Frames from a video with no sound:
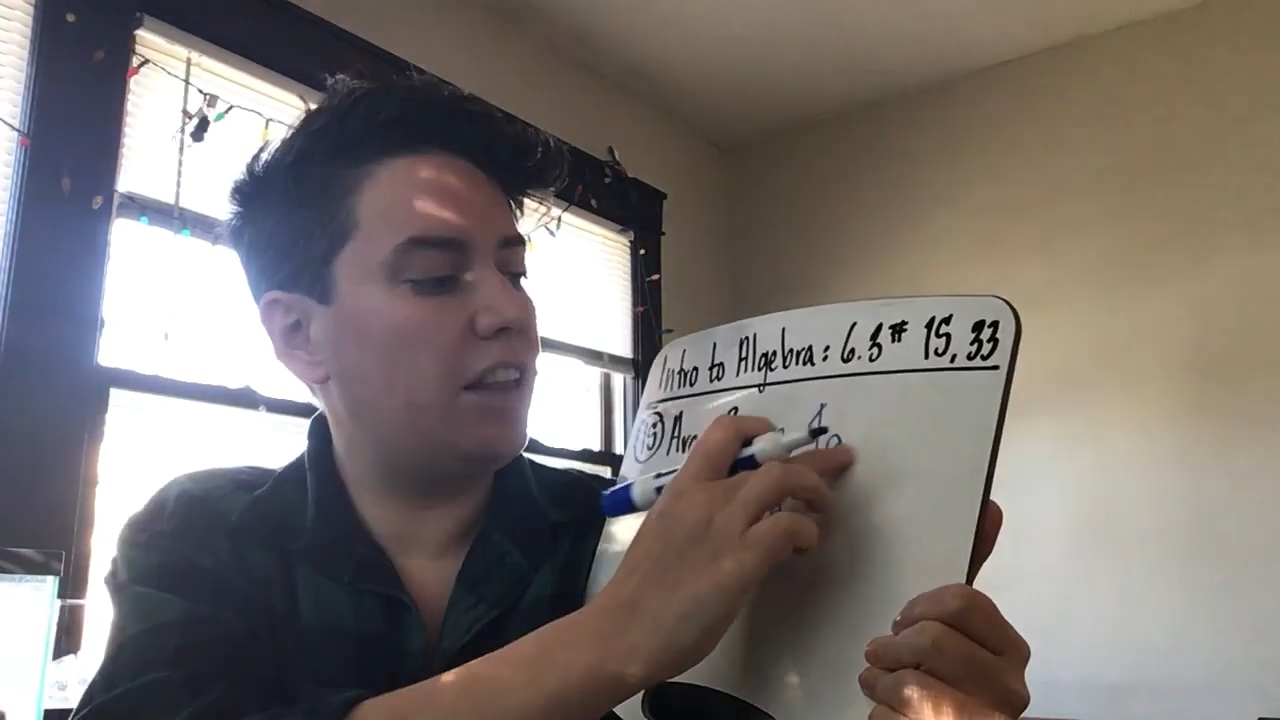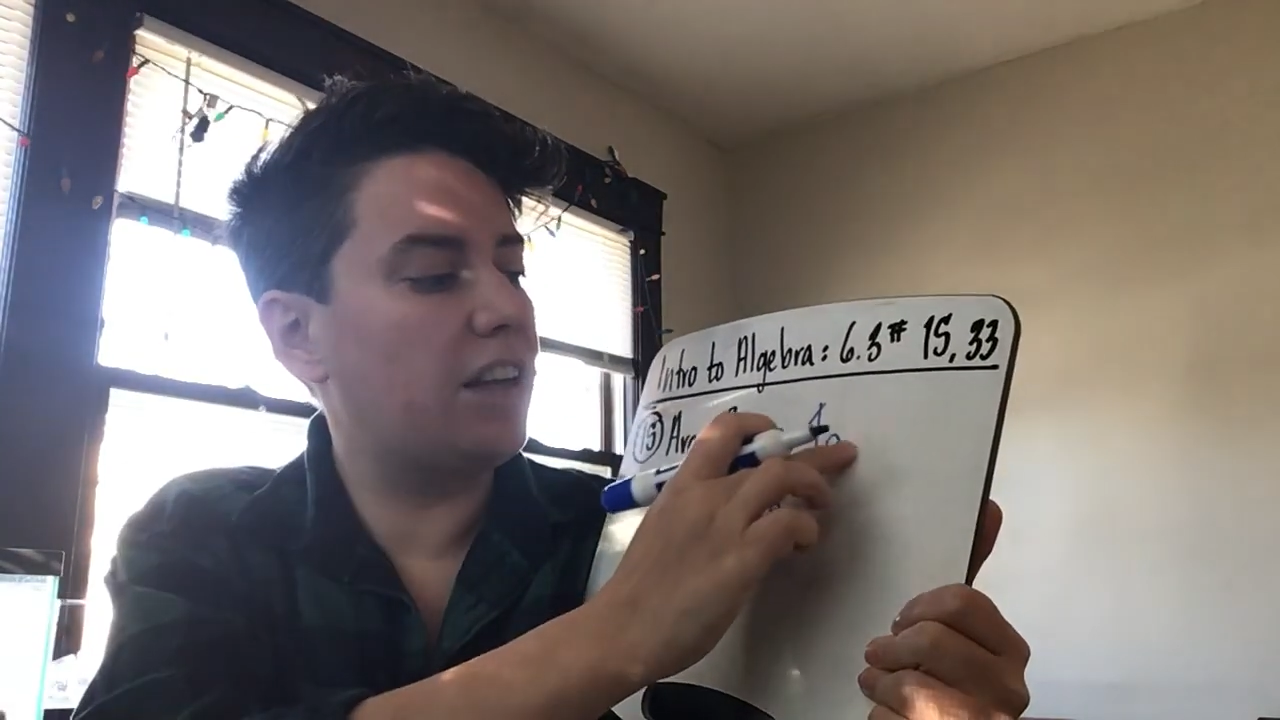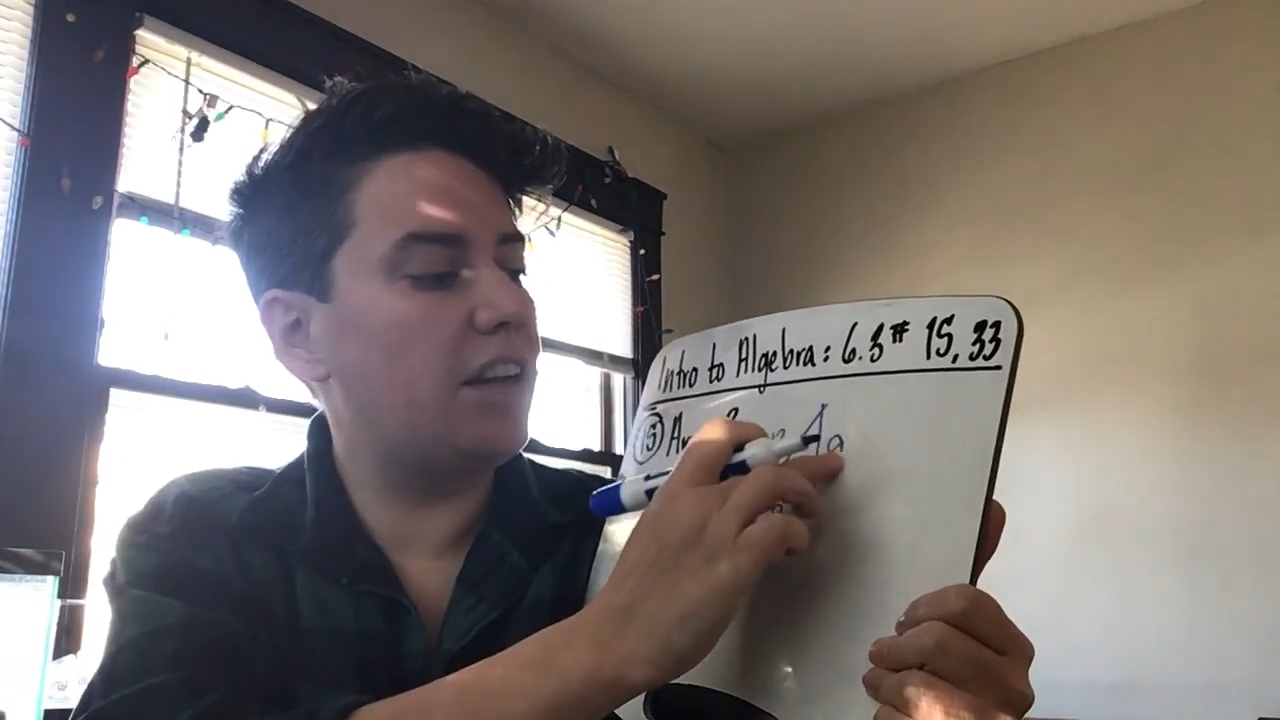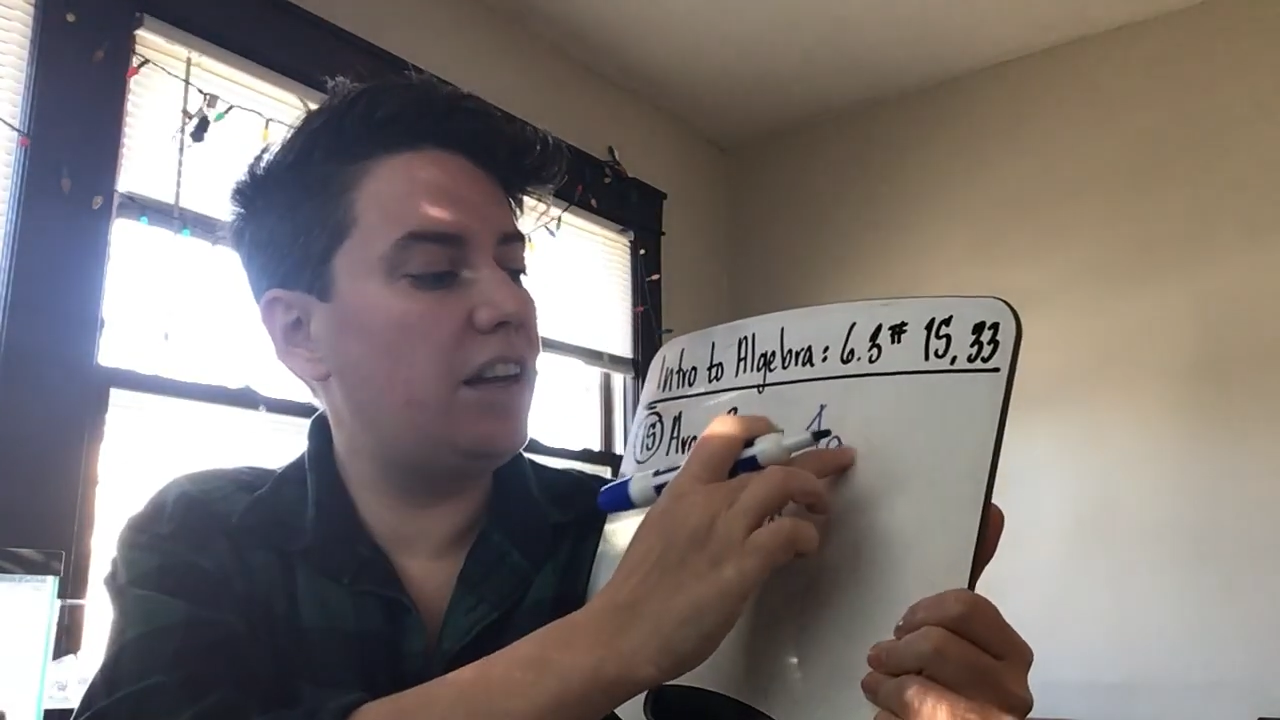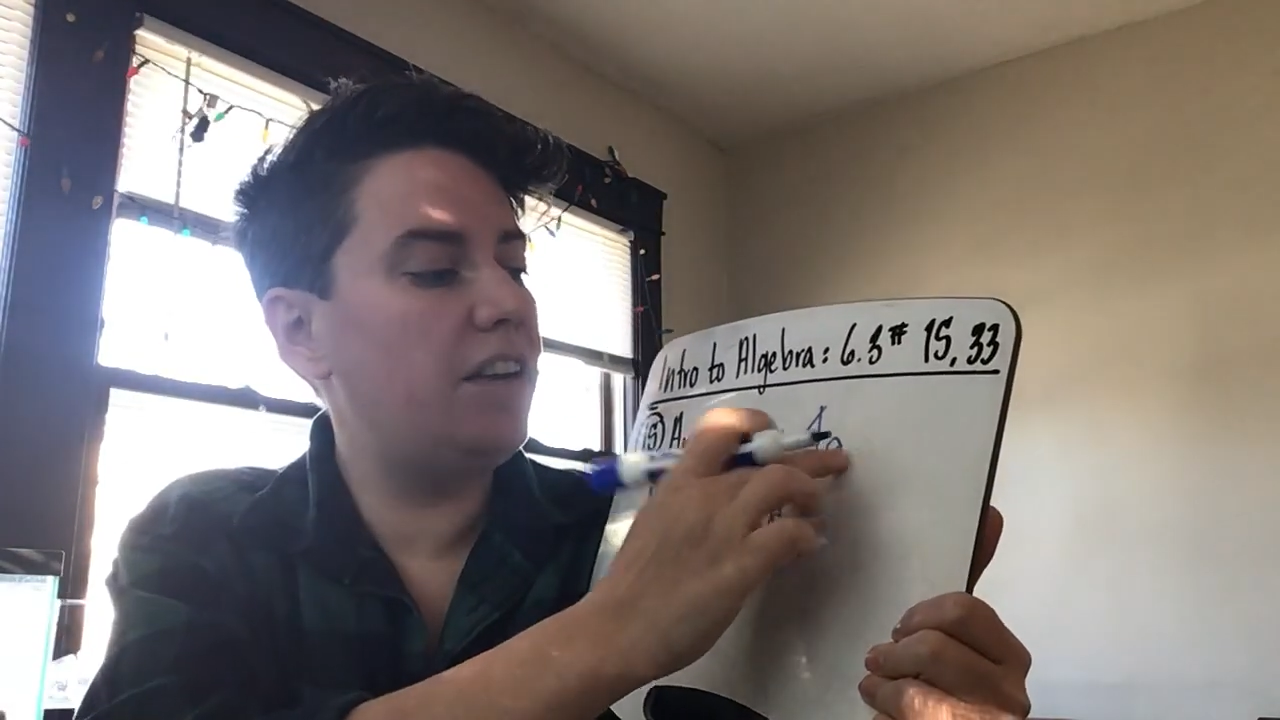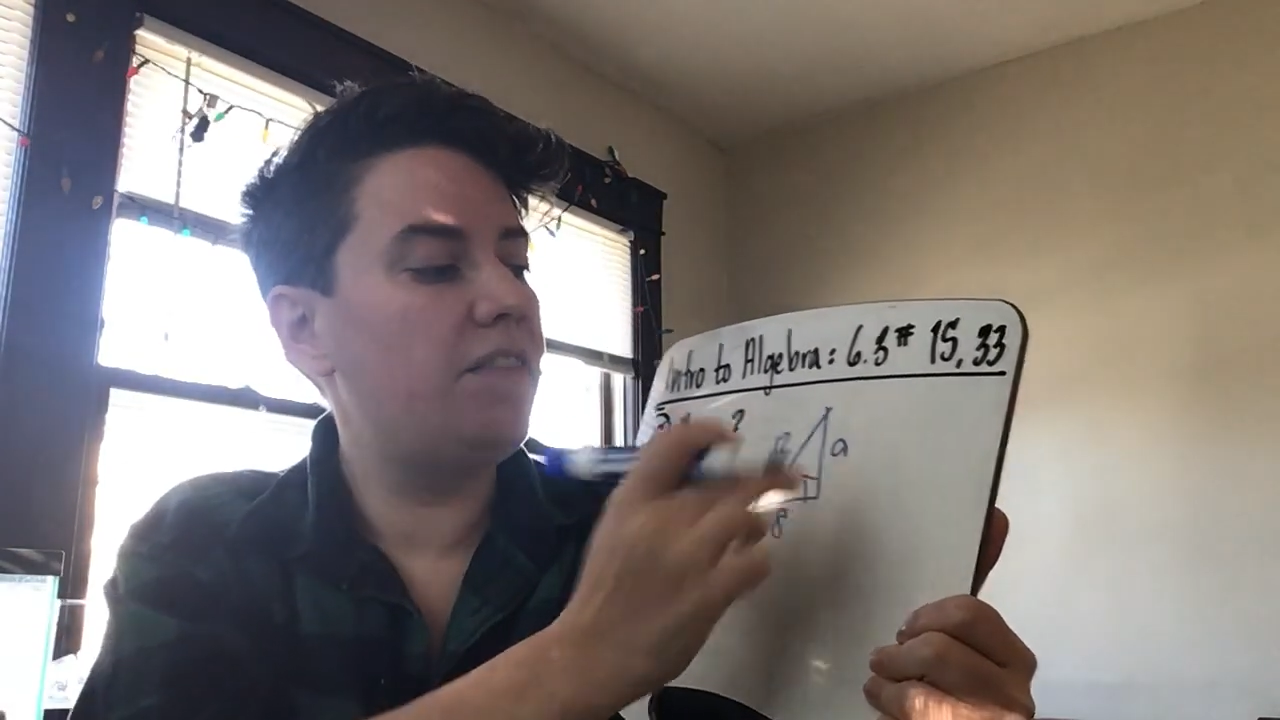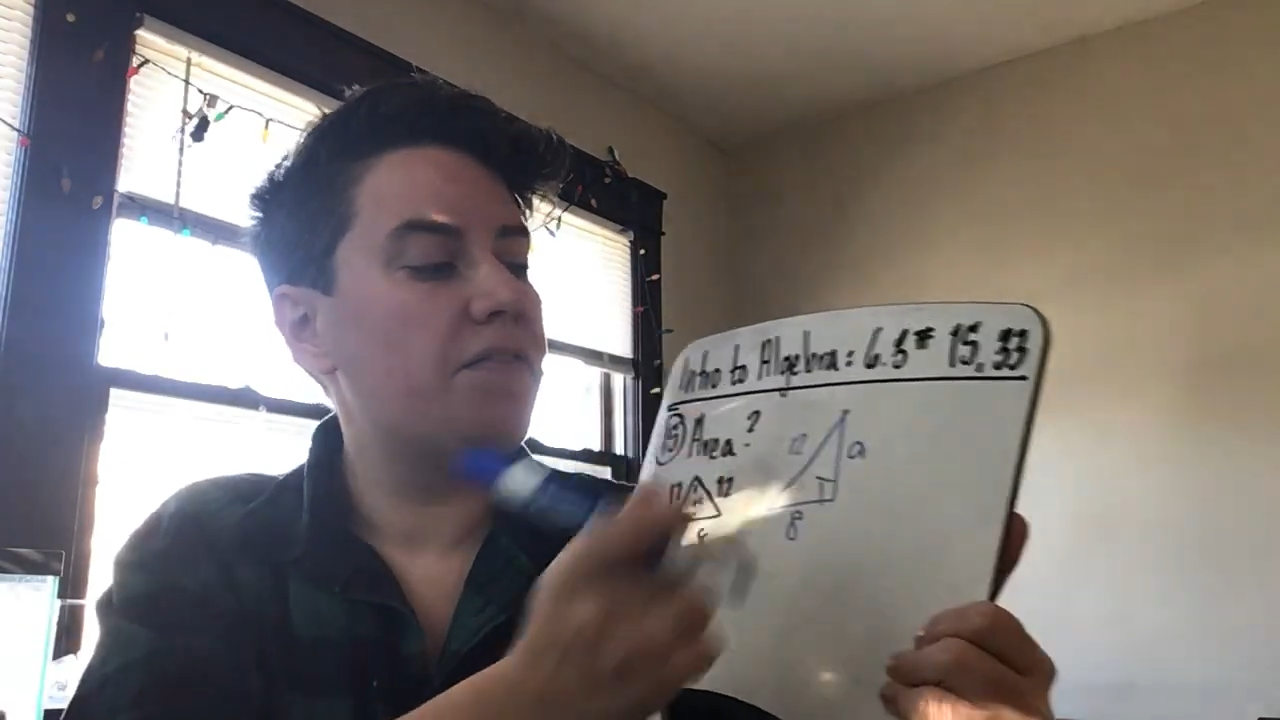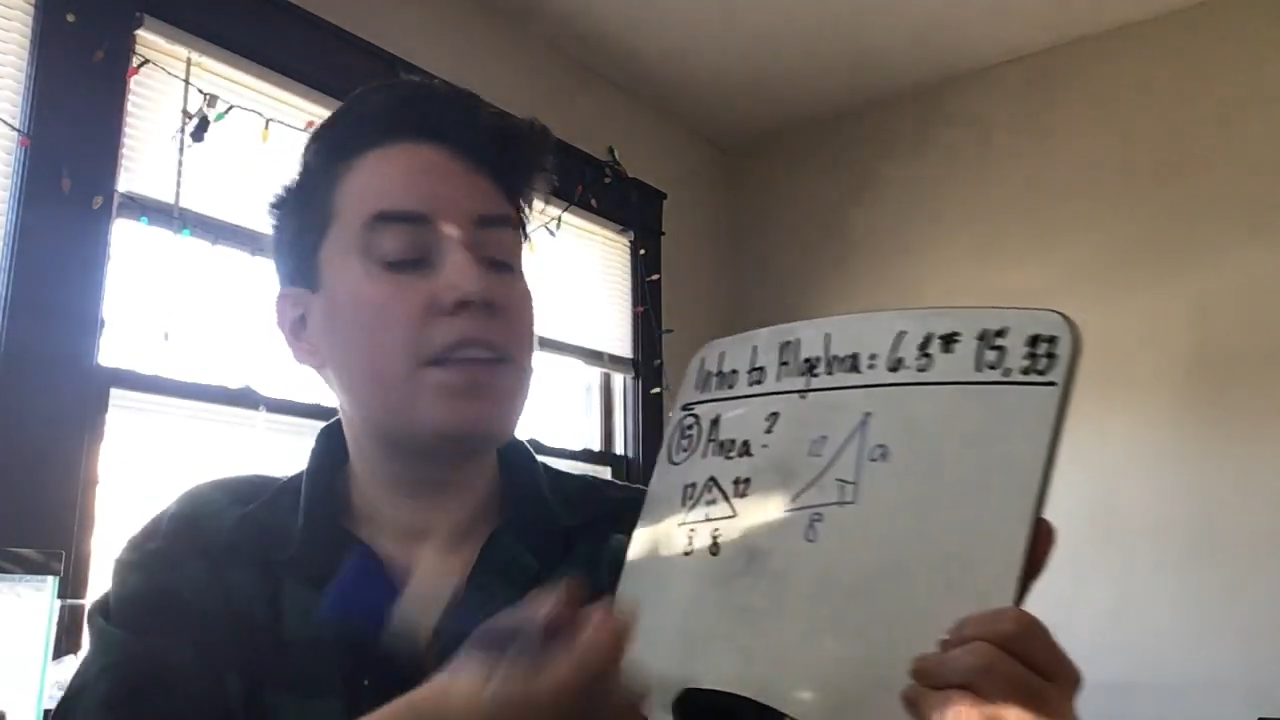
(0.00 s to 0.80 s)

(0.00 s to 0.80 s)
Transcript: like a 9.